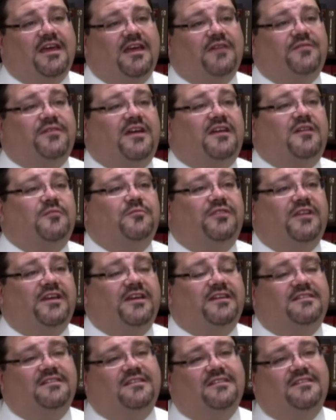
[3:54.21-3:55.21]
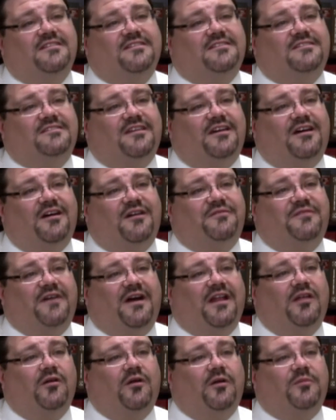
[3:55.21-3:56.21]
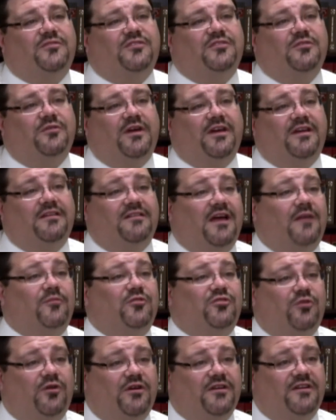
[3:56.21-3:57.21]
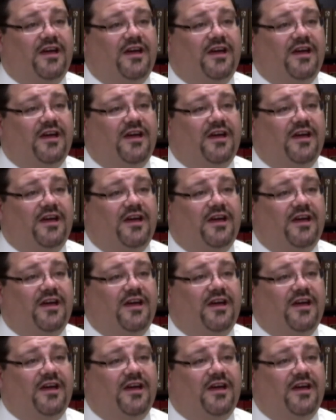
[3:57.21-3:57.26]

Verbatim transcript: If that complaint is a follow-up to a laboratory